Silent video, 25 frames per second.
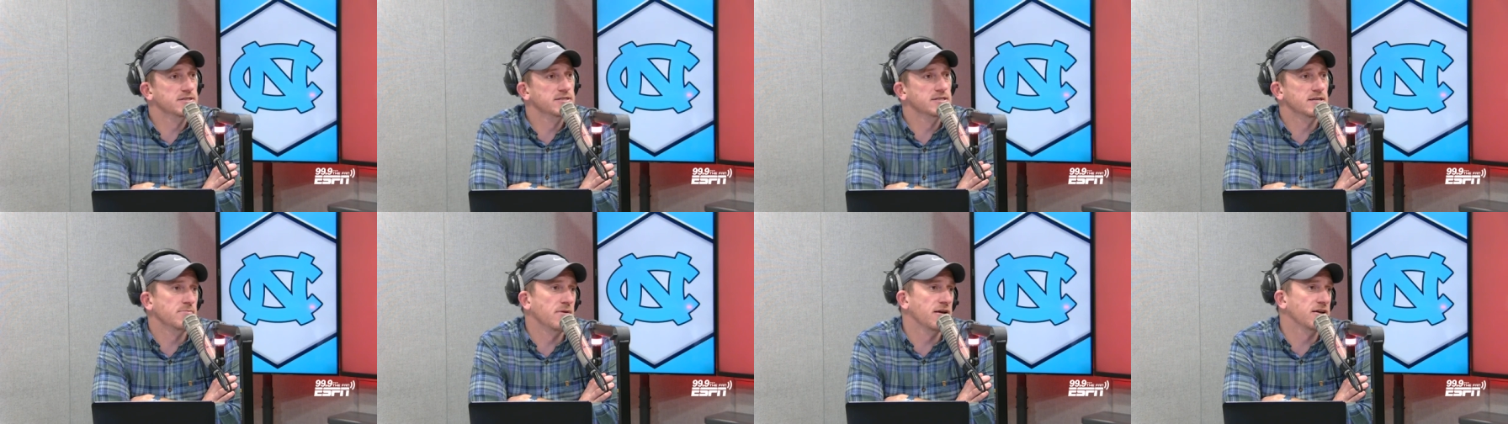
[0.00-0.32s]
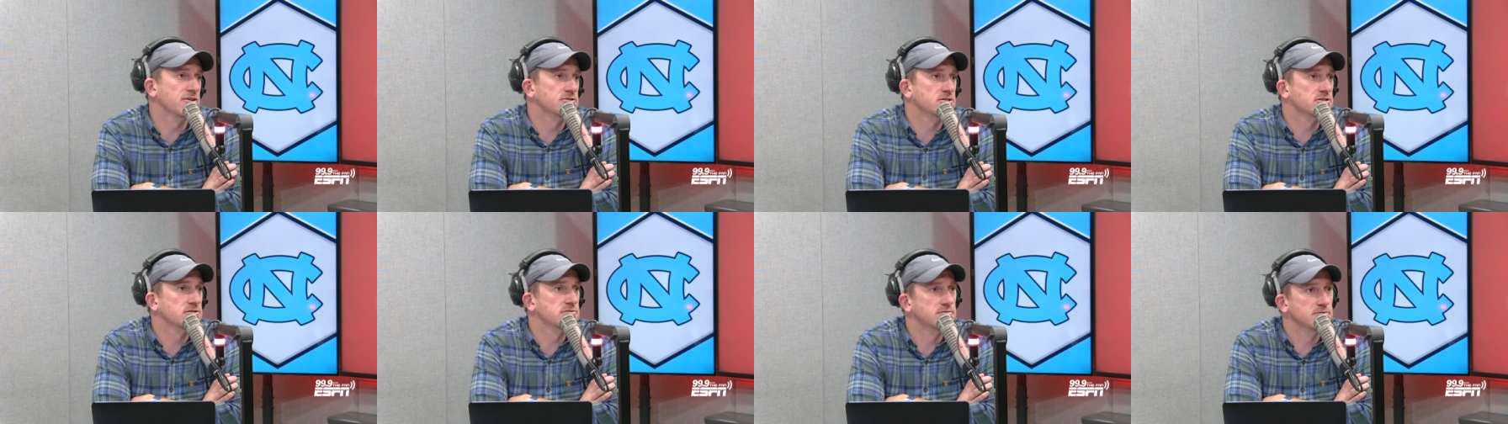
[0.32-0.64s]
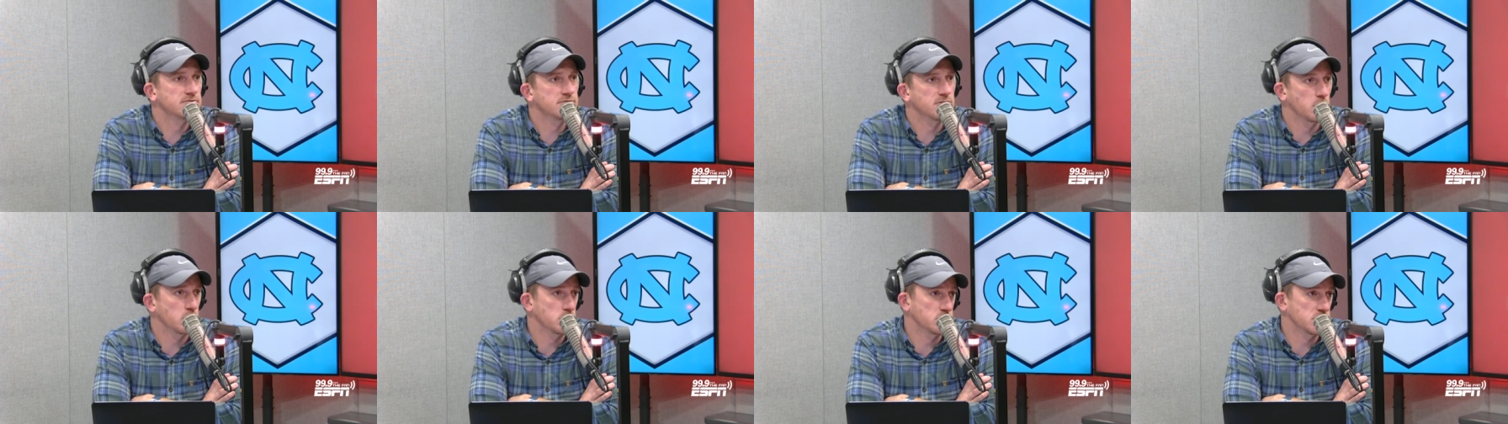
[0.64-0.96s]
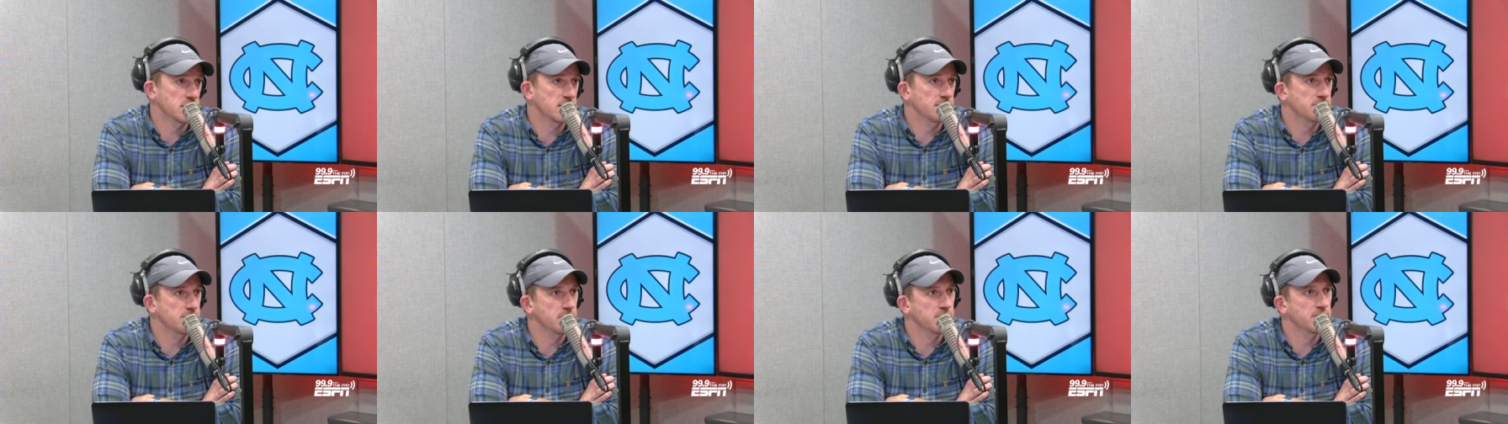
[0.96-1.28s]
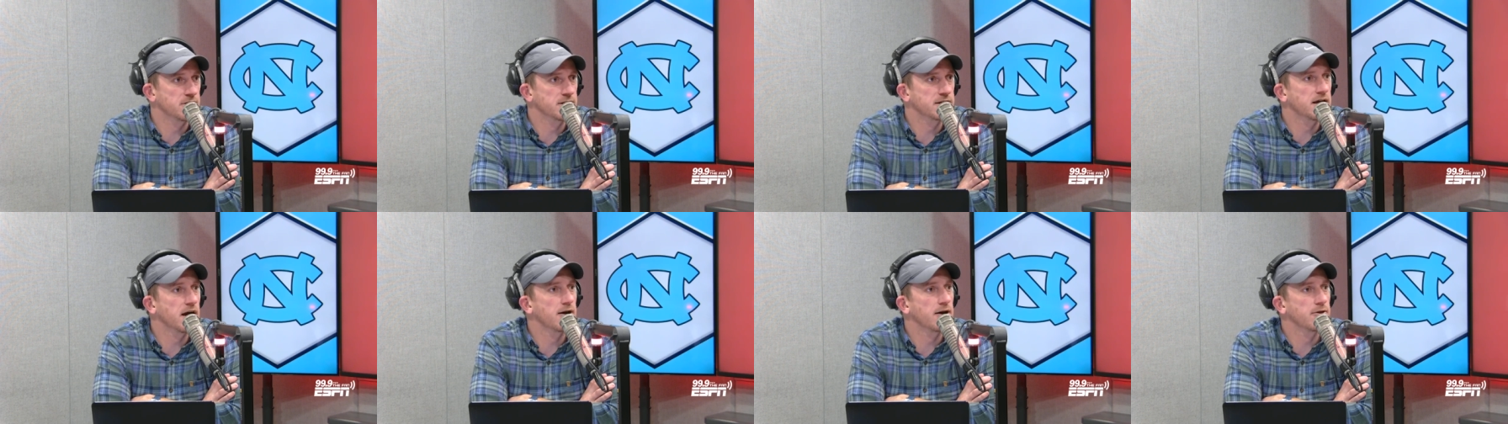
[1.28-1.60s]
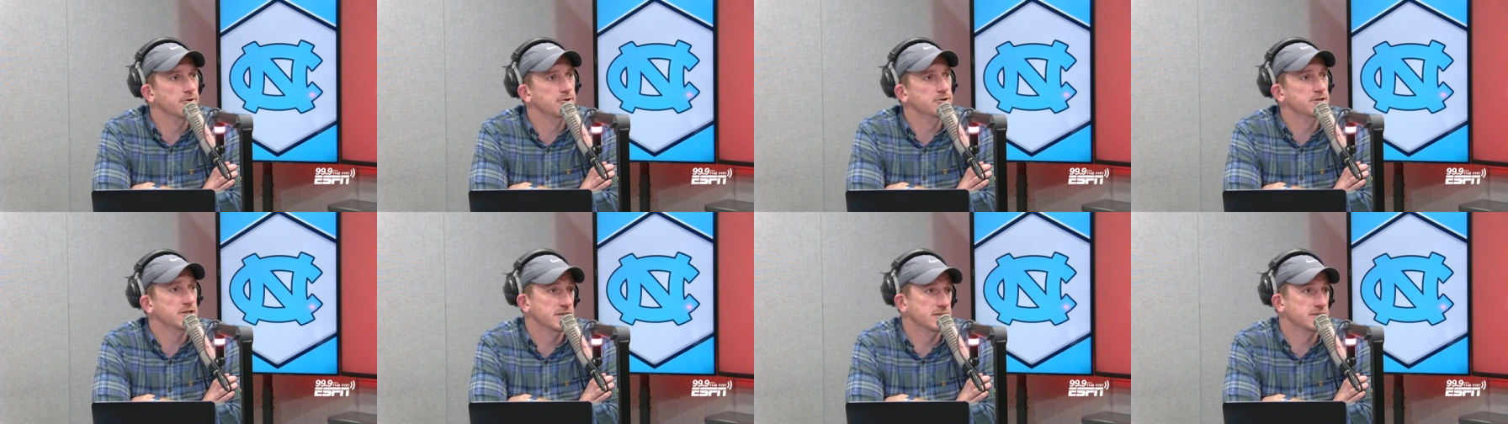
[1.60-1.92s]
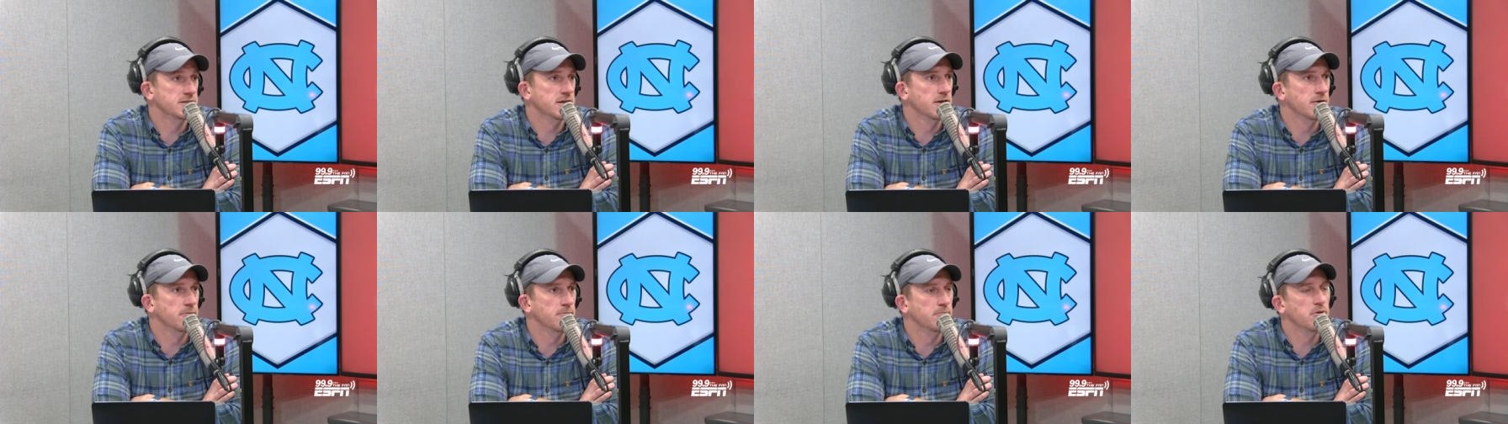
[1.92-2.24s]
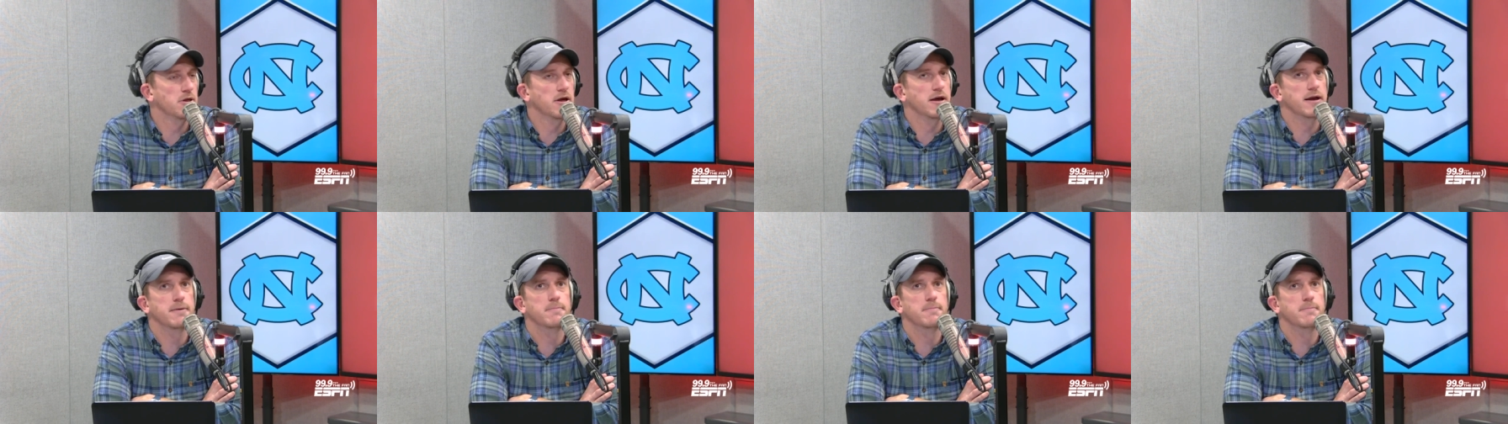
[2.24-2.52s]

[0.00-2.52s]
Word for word: He makes 13 million dollars. He's going to play."